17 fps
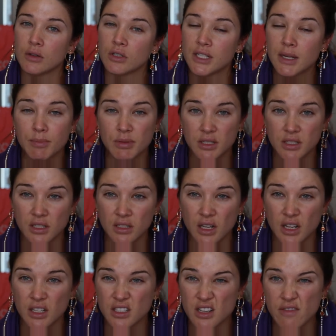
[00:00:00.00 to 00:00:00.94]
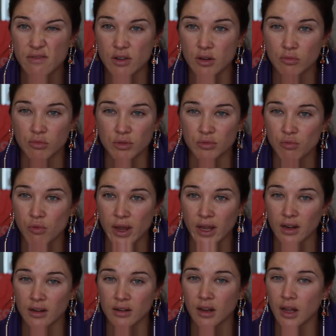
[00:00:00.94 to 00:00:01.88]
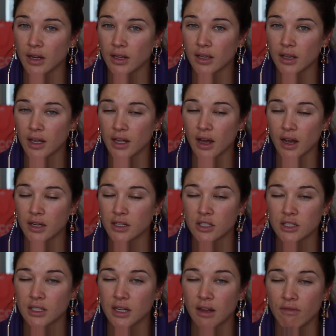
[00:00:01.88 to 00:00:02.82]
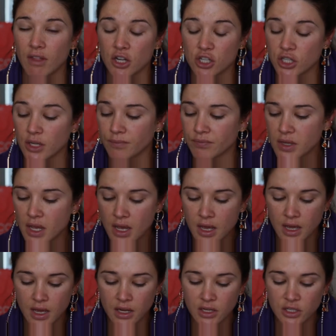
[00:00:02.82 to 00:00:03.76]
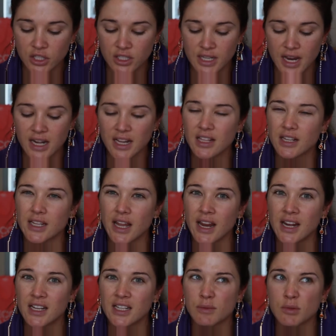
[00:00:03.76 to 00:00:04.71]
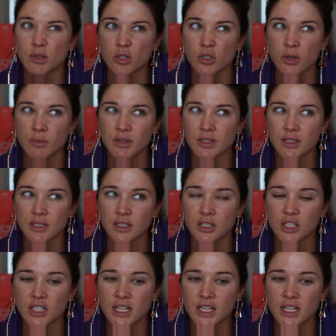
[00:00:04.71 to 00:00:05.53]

tips and stuff. It was wicked, like, I just love that shit. Just any tips and tricks